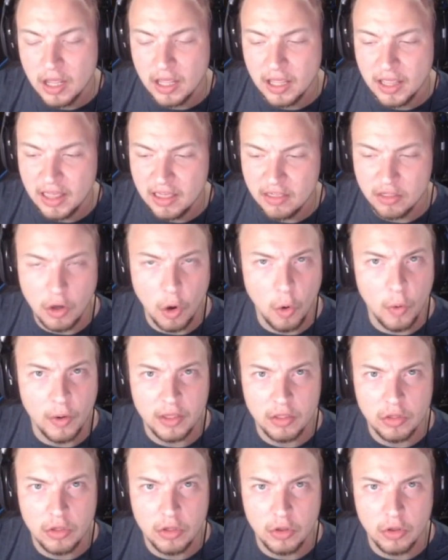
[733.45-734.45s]
He's
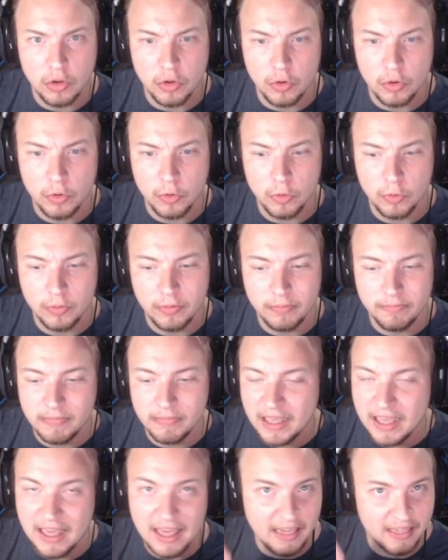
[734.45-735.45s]

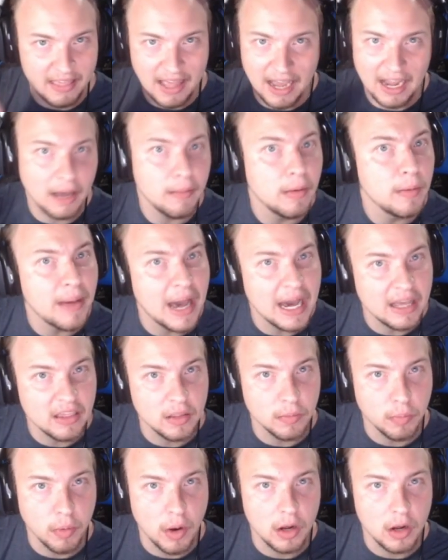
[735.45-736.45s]
not coming back to the
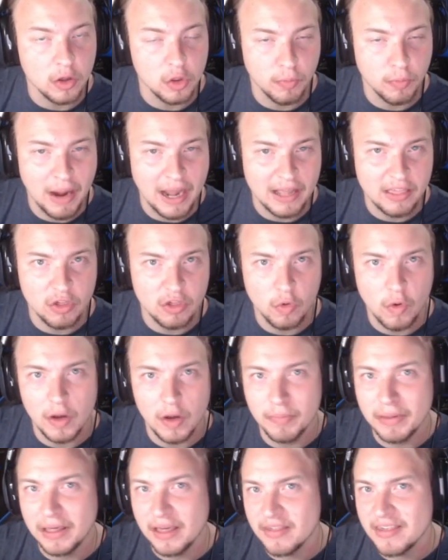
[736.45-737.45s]
Broncos practice squad
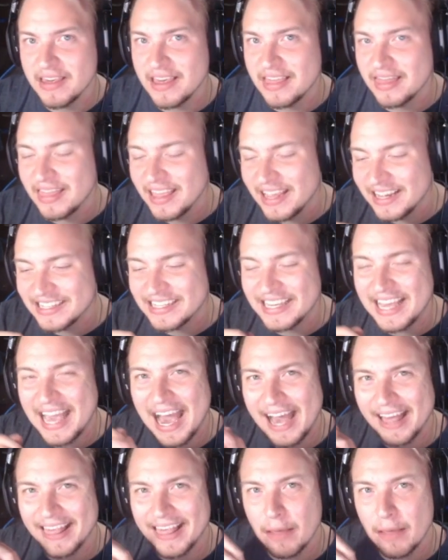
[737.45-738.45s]
because he thinks he
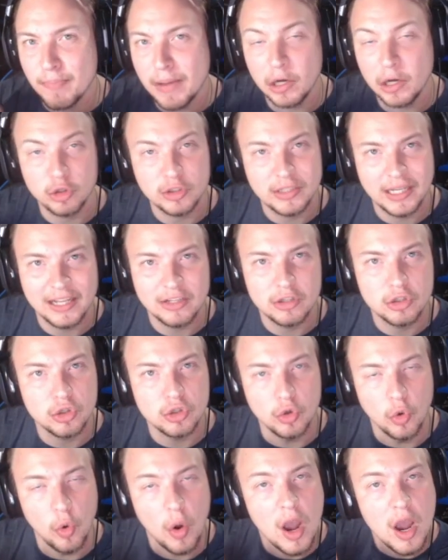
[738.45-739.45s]
has a better chance
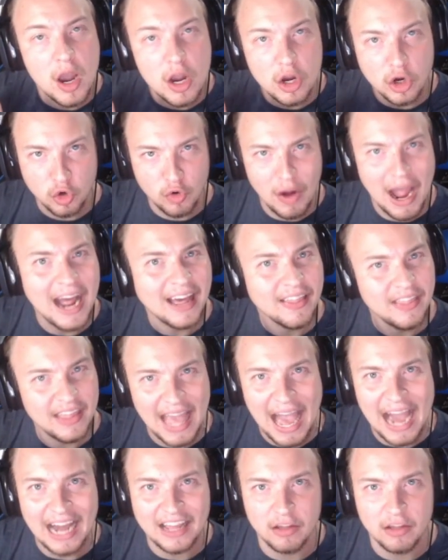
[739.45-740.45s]
to crack the
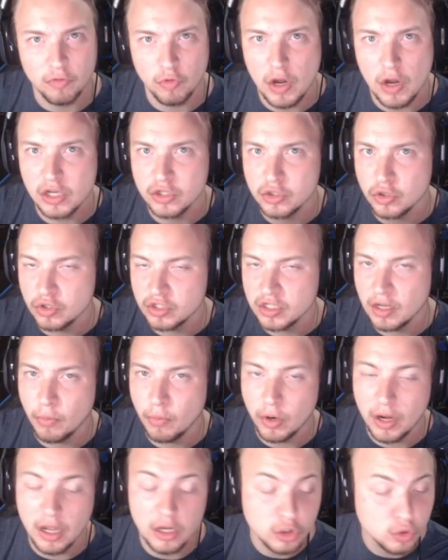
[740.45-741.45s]
active roster
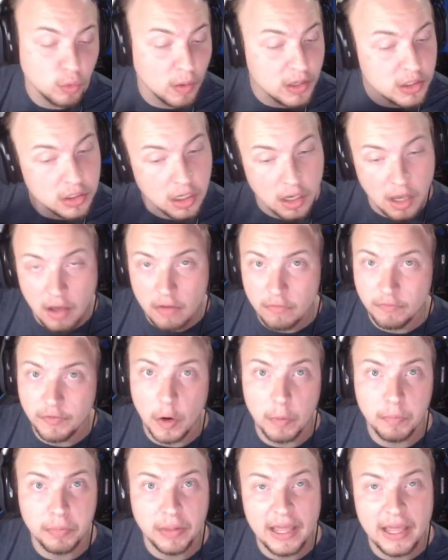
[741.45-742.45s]
somewhere else, which, fair
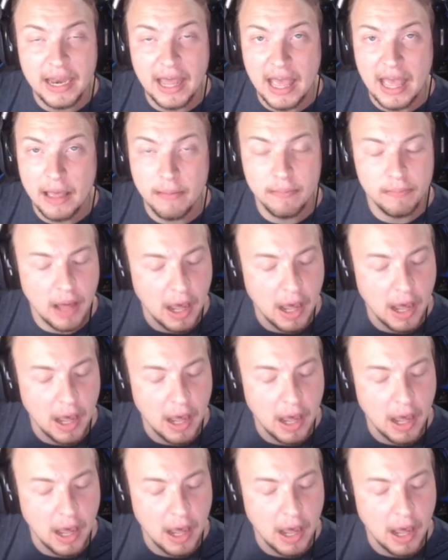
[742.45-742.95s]
play to him.